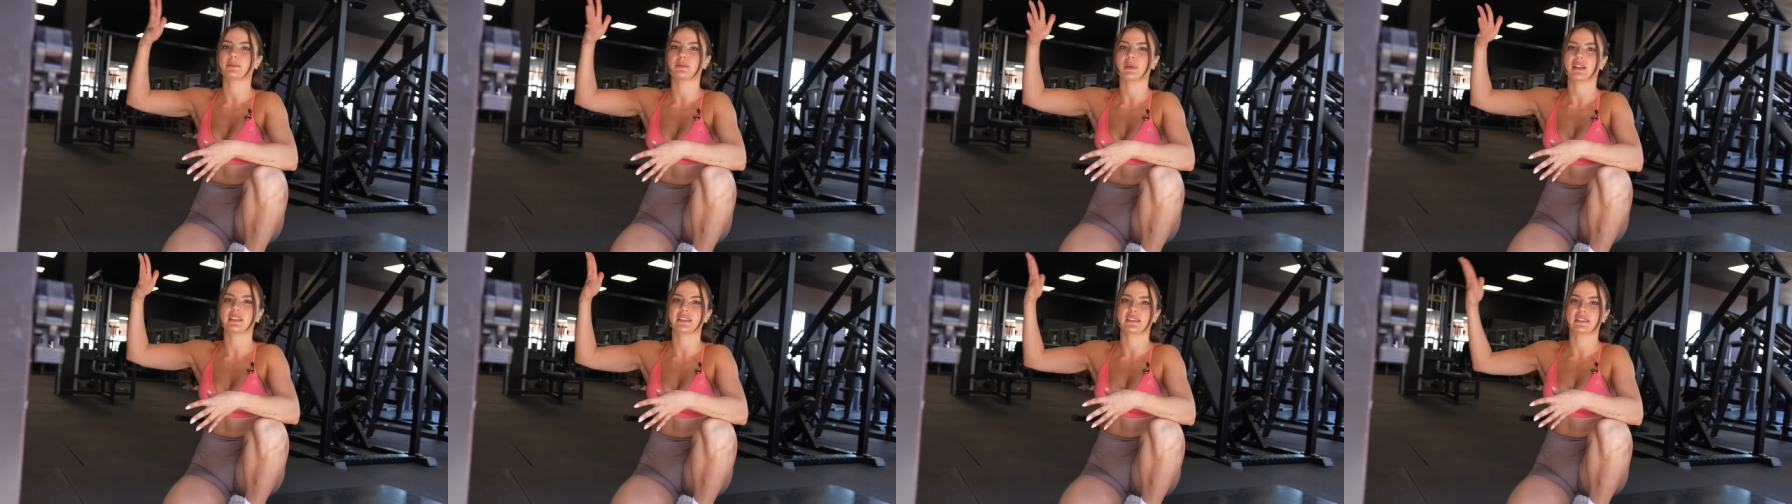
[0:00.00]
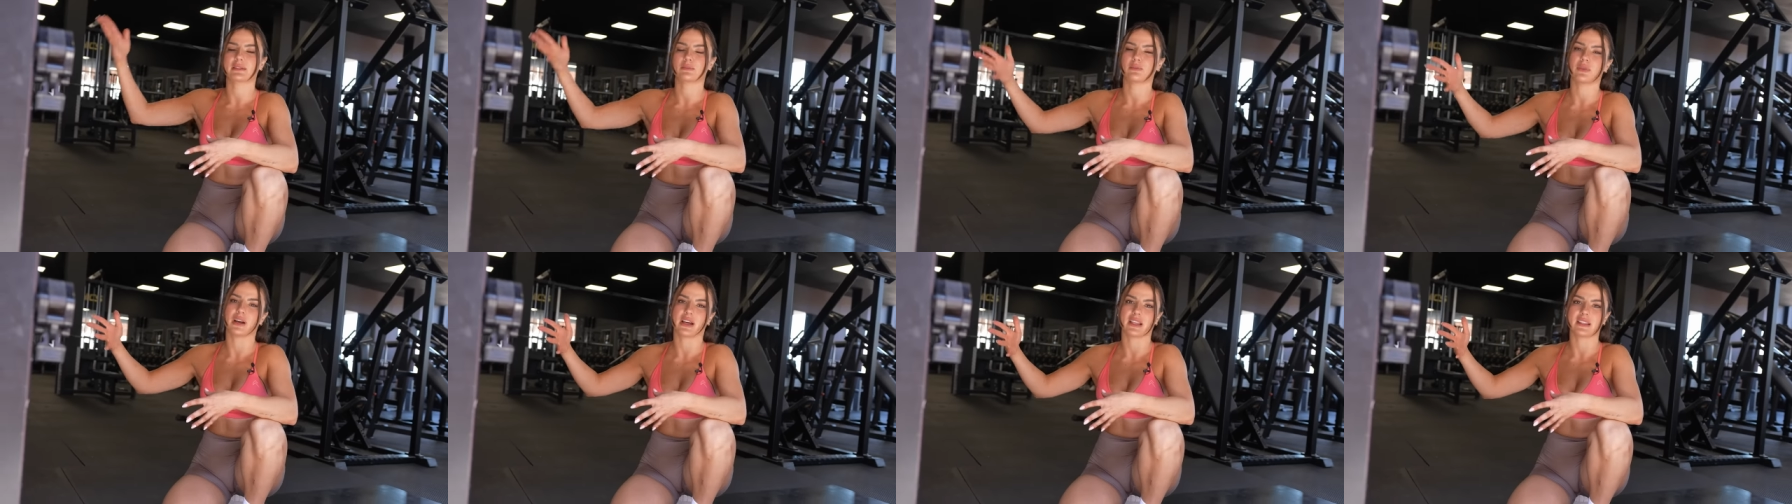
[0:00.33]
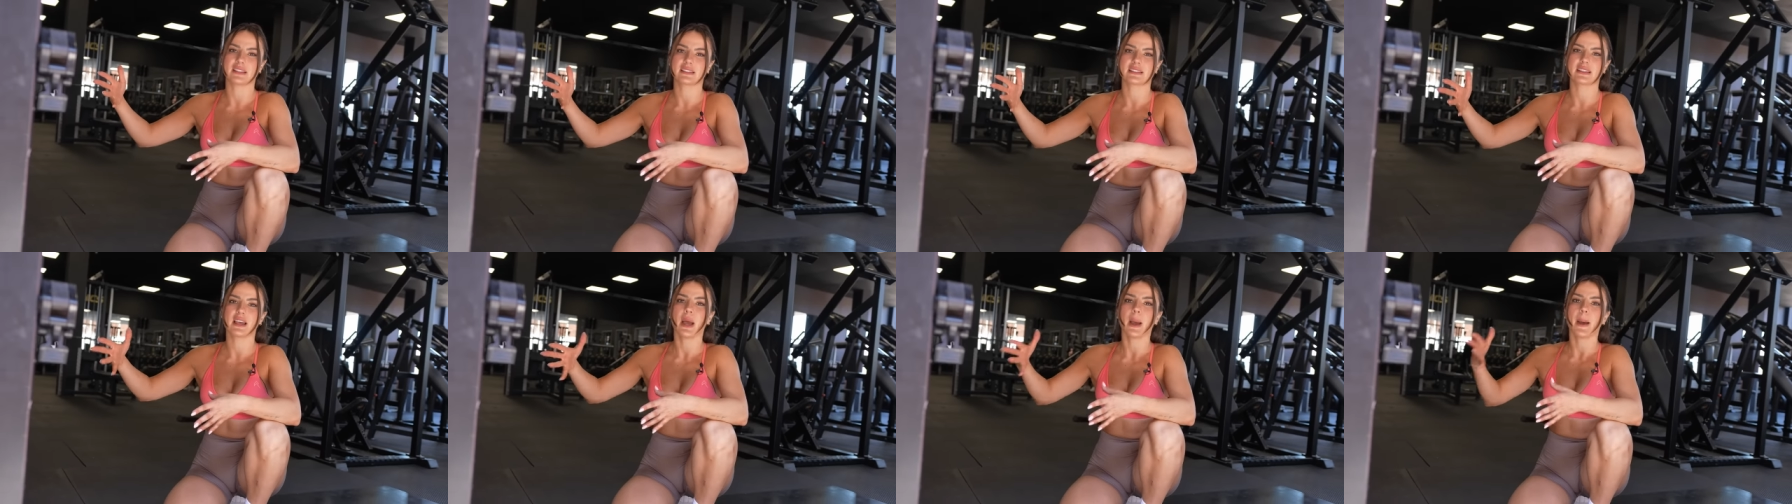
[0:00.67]
and months and
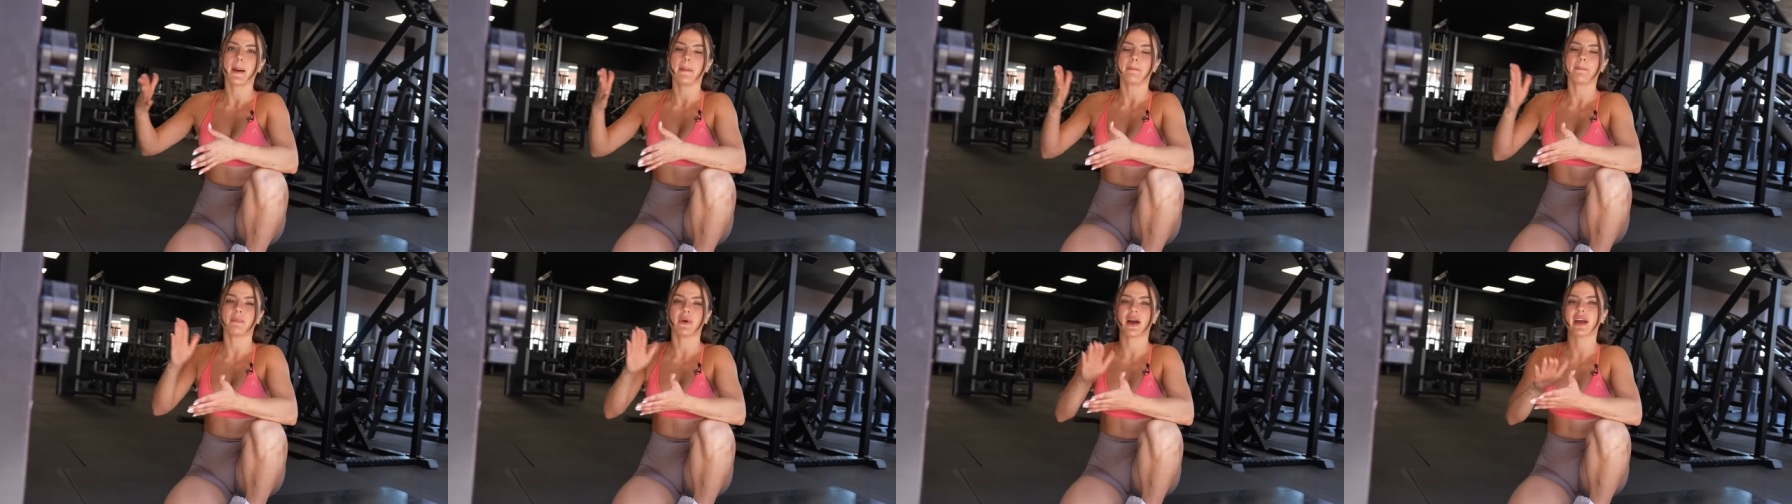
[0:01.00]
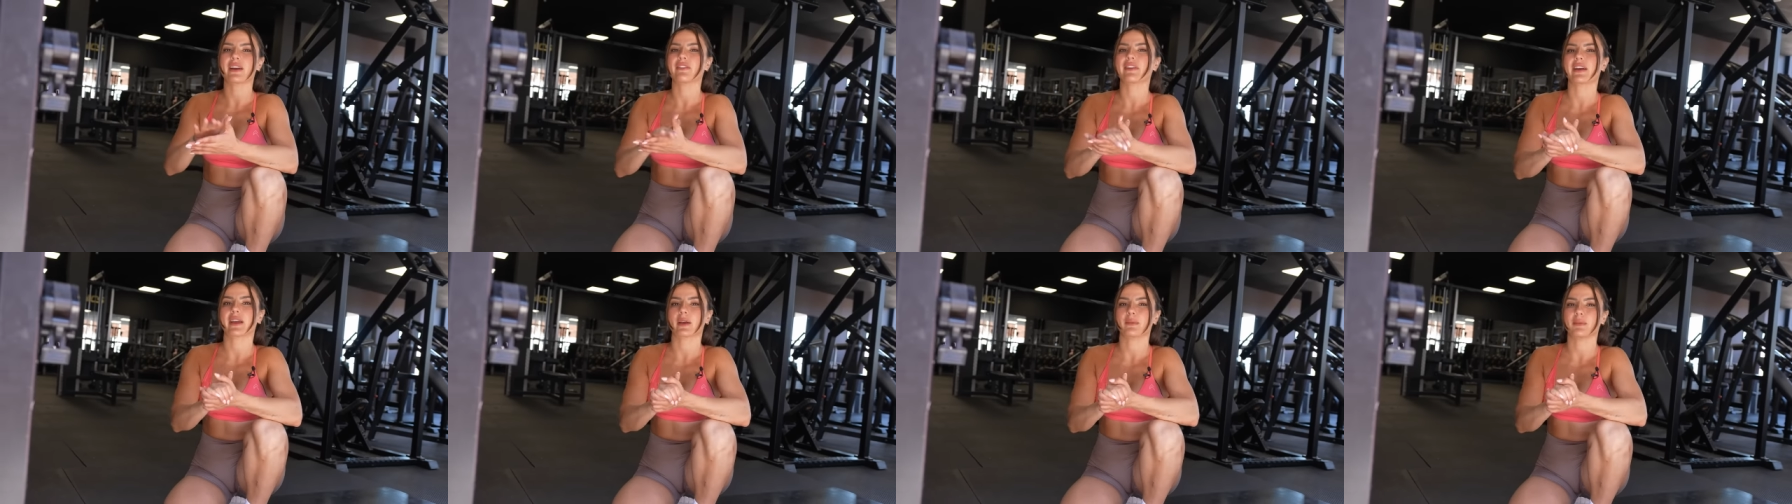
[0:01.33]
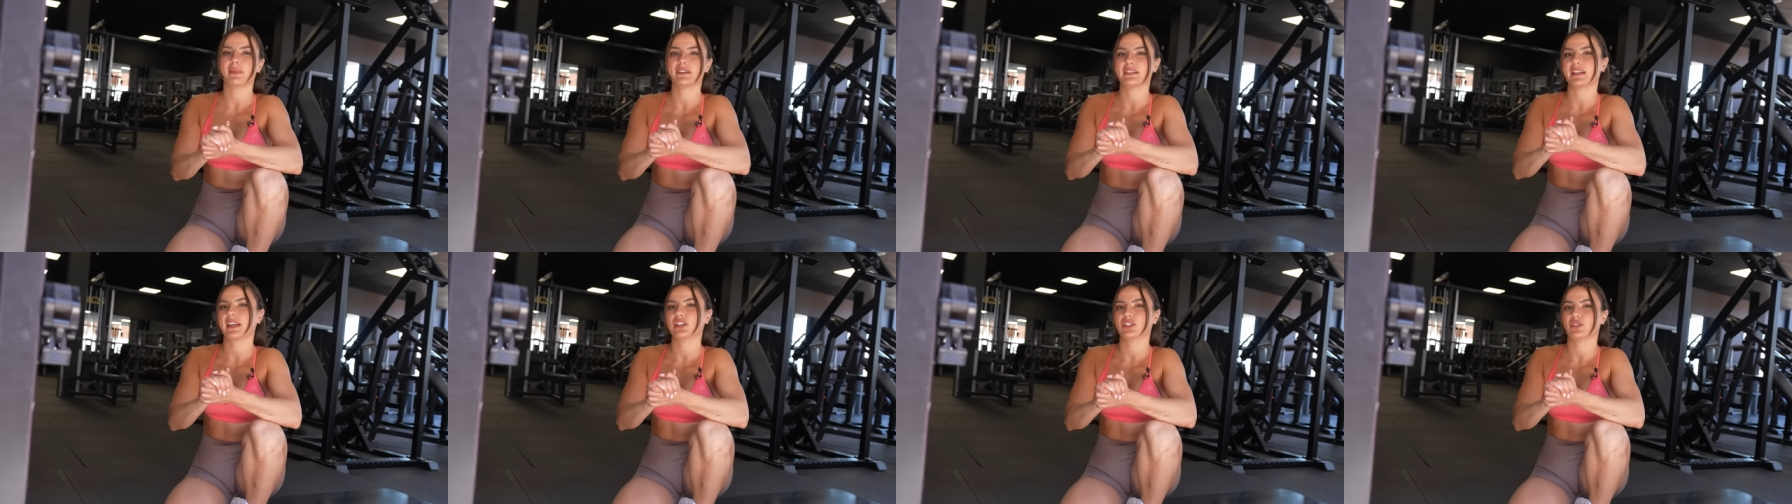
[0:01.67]
months, my
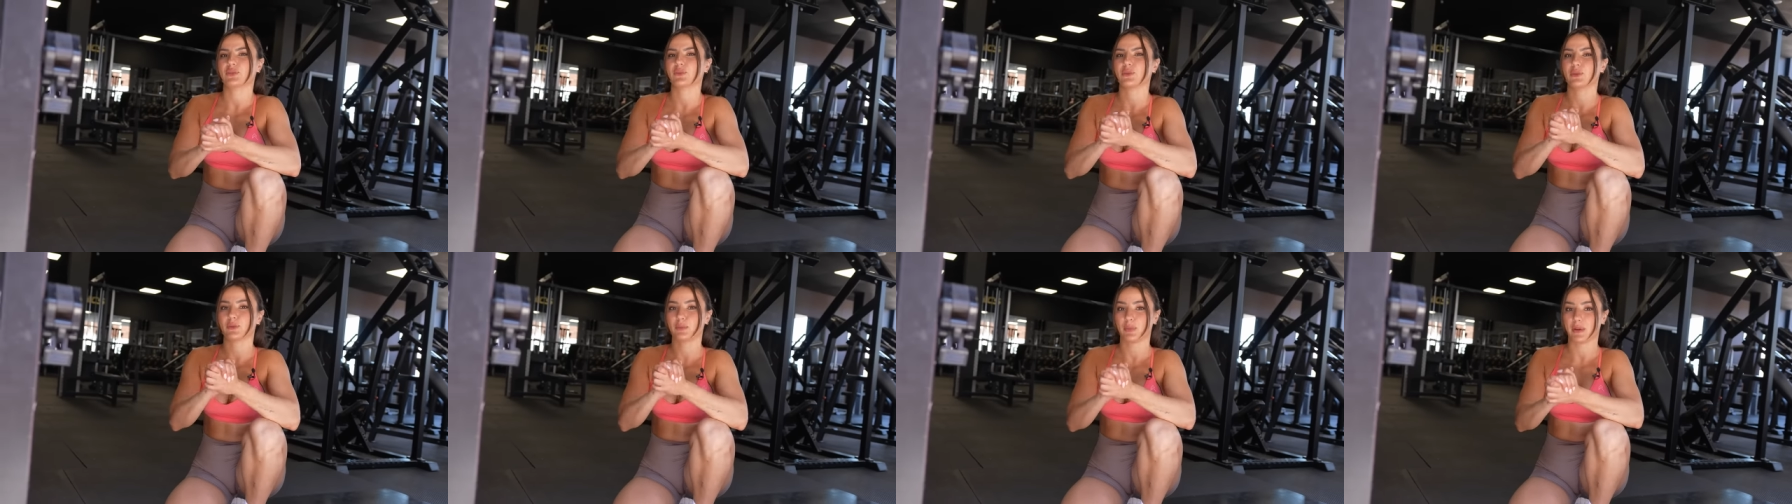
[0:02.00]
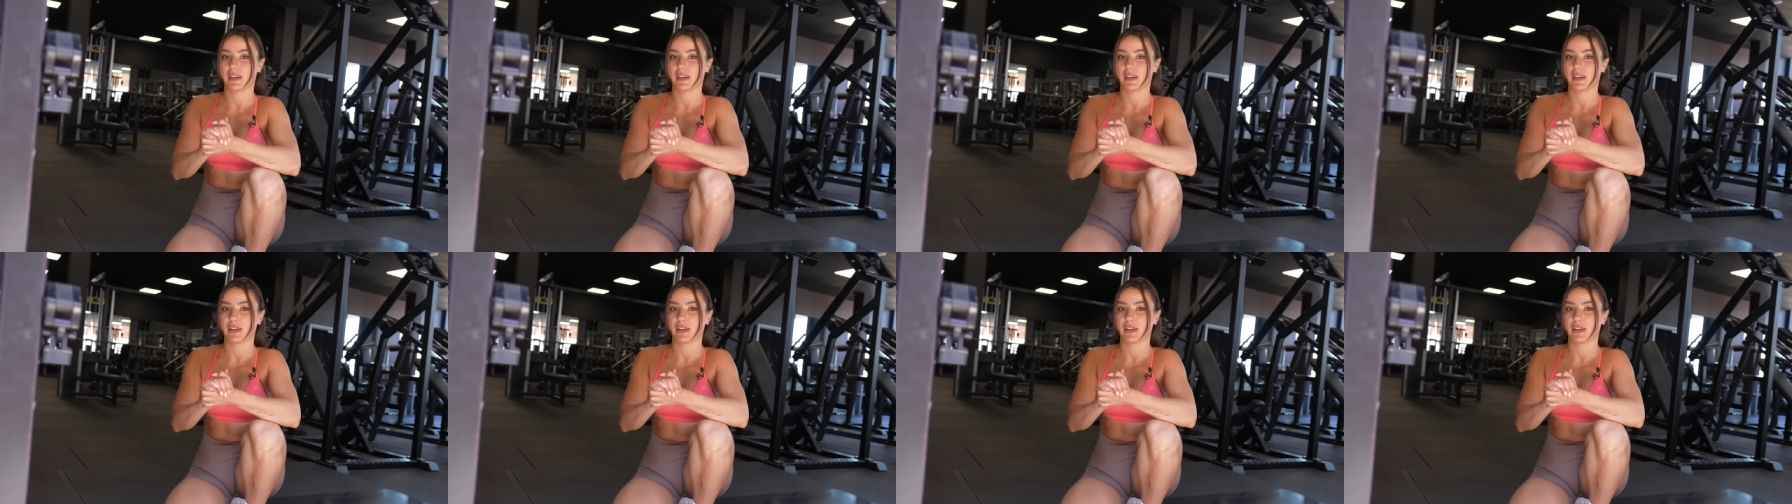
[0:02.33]
recommendation would